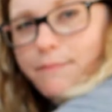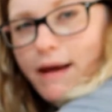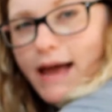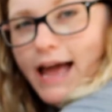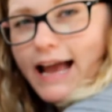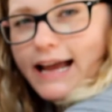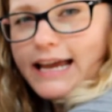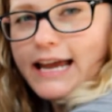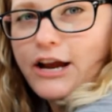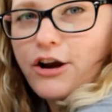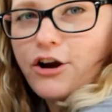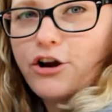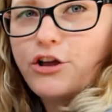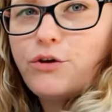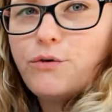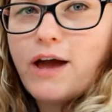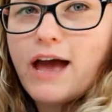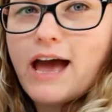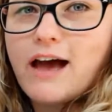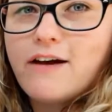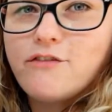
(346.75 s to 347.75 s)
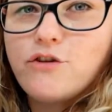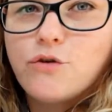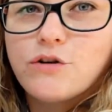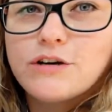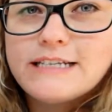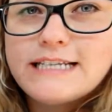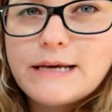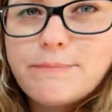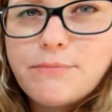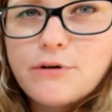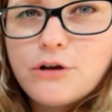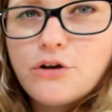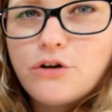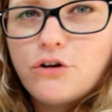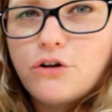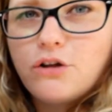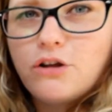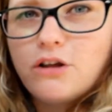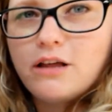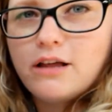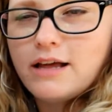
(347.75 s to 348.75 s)
the back here, you have your
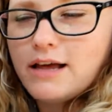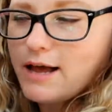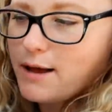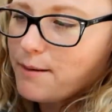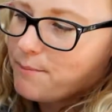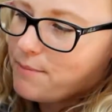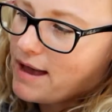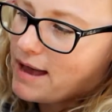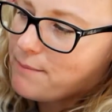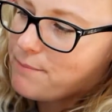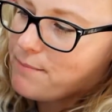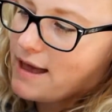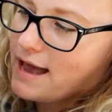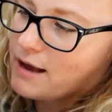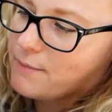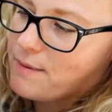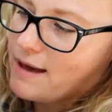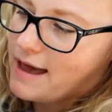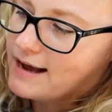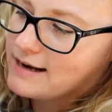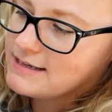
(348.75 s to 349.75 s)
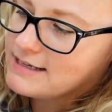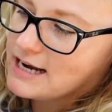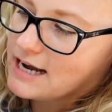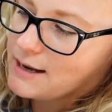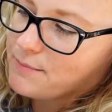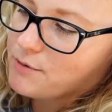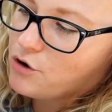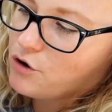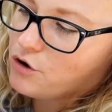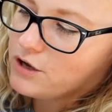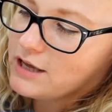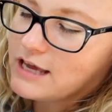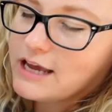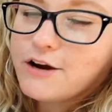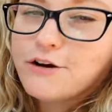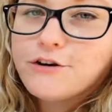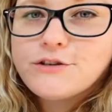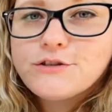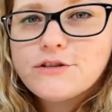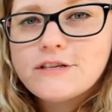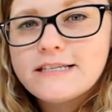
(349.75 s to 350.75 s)
typical pet backpack type hook
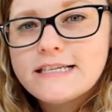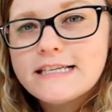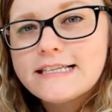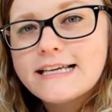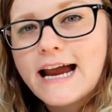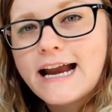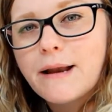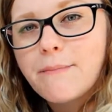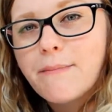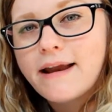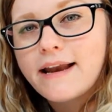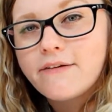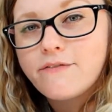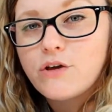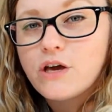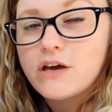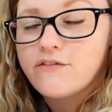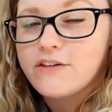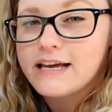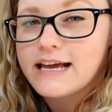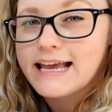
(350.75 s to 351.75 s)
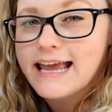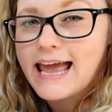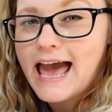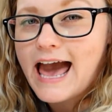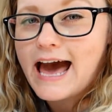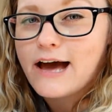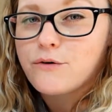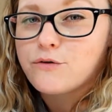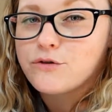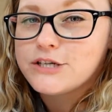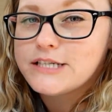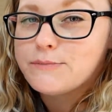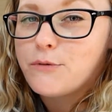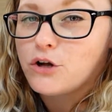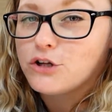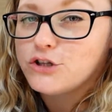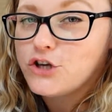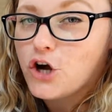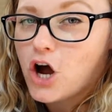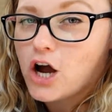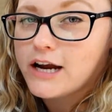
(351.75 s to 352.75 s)
here, so this is kind of meant if you have like a cat or a
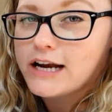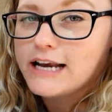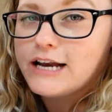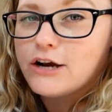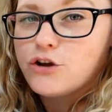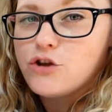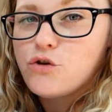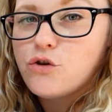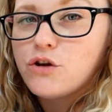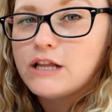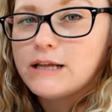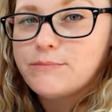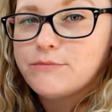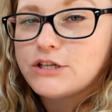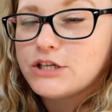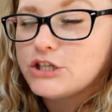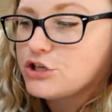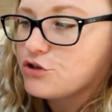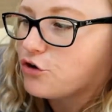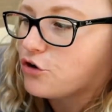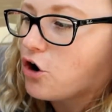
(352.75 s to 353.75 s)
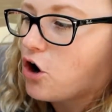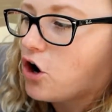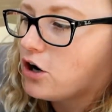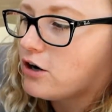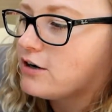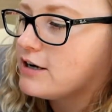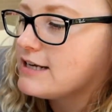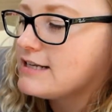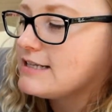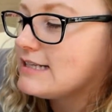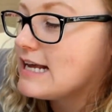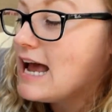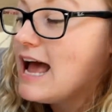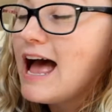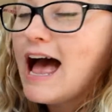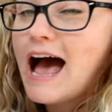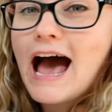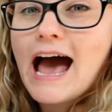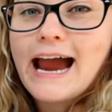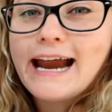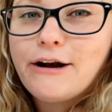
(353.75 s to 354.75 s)
small dog in here, you can clip this to their harness.
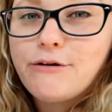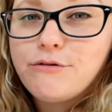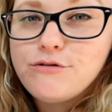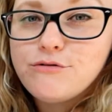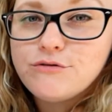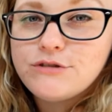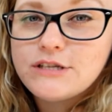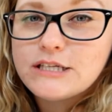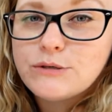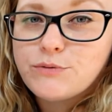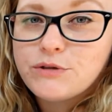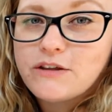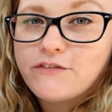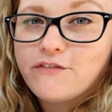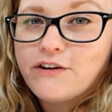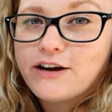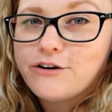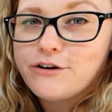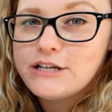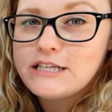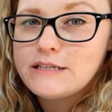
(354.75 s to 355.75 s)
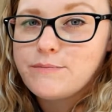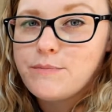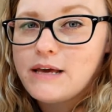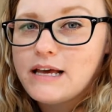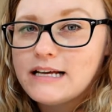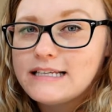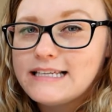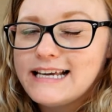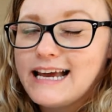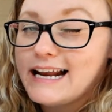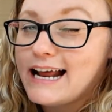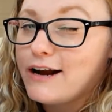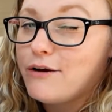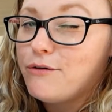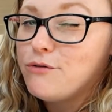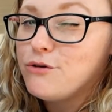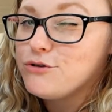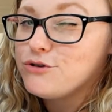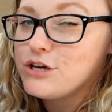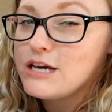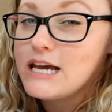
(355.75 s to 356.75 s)
I don't use this with the ferrets because, again, I
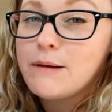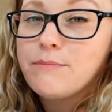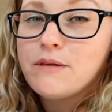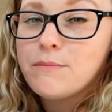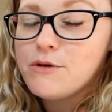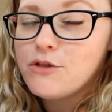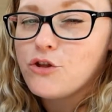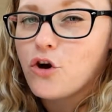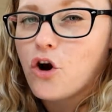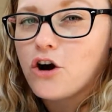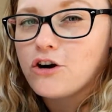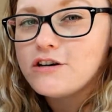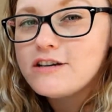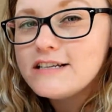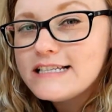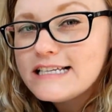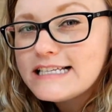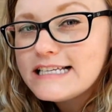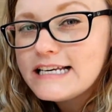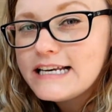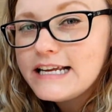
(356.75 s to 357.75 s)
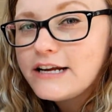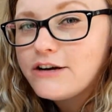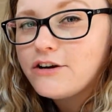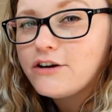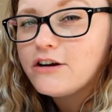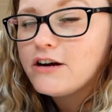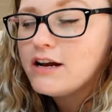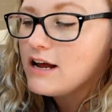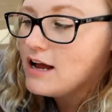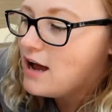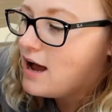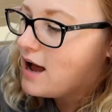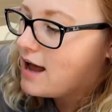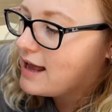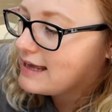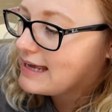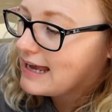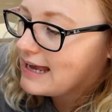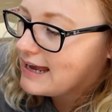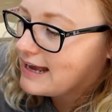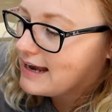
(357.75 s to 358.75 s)
don't usually keep them in their harnesses in here,
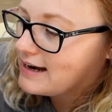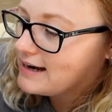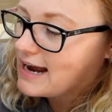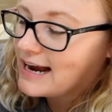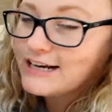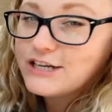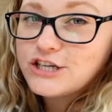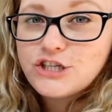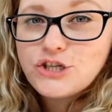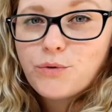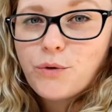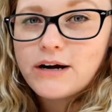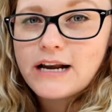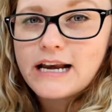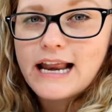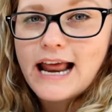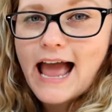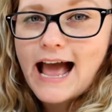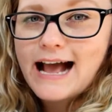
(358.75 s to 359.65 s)
and I just don't want any